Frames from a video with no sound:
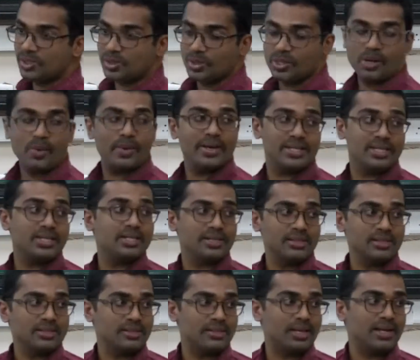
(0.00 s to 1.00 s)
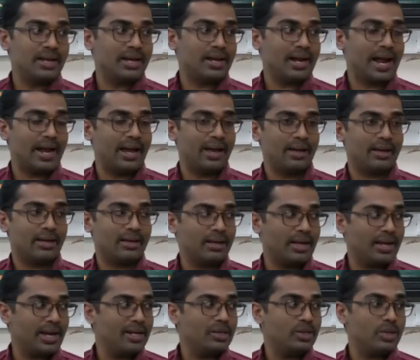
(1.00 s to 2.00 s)
to the questions that are
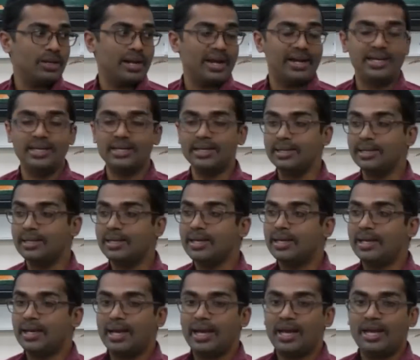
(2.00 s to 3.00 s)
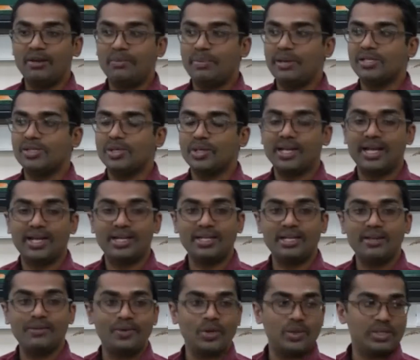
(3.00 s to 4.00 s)
correct or ideal, and based on that
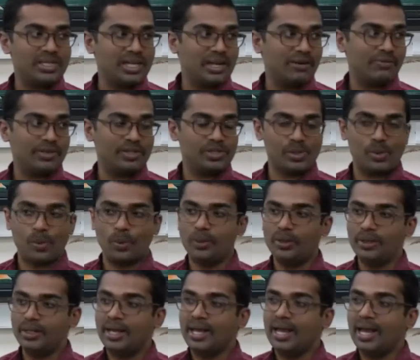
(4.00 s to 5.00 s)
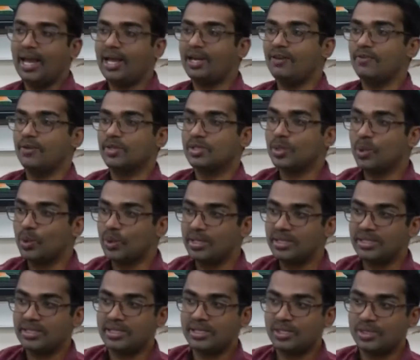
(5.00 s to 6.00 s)
give yourself a score, and if your score
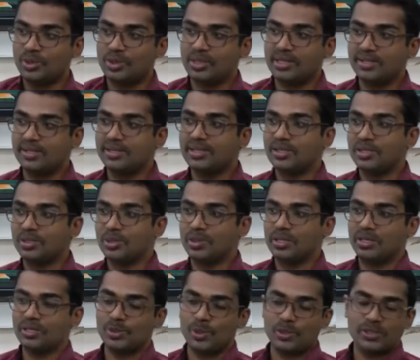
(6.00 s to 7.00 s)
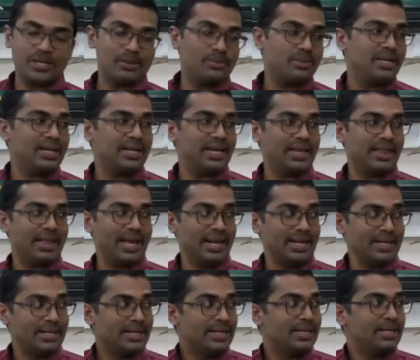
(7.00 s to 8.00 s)
is this to this, this to this or something like
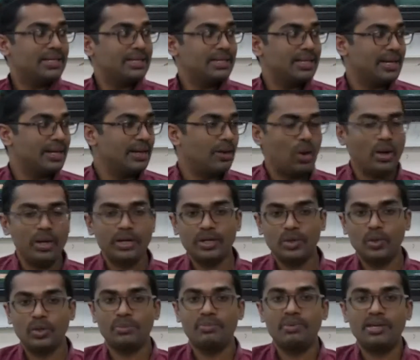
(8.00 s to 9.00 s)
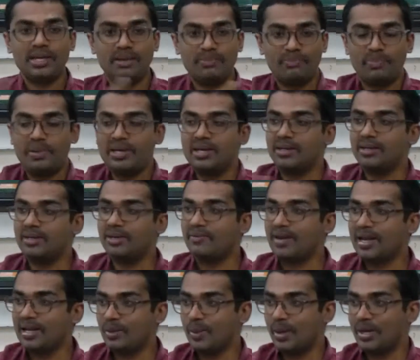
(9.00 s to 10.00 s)
that, then, or it could be peer
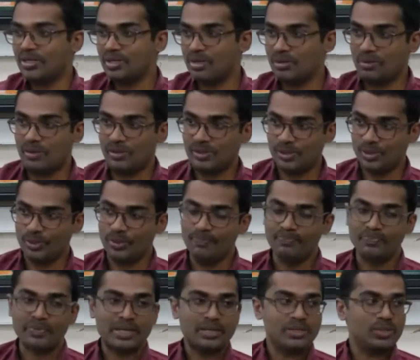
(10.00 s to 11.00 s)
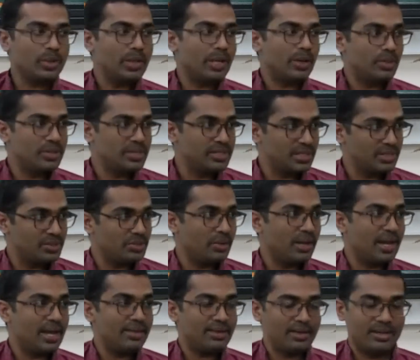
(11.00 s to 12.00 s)
evaluation also. So they could sit
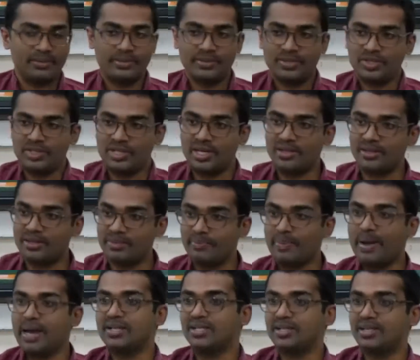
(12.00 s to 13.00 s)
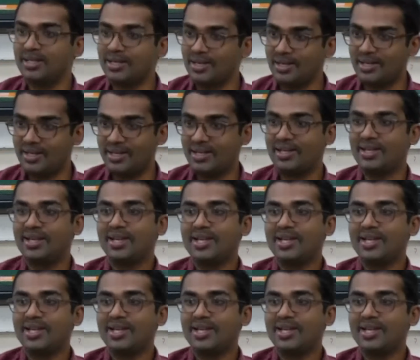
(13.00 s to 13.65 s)
together, pass the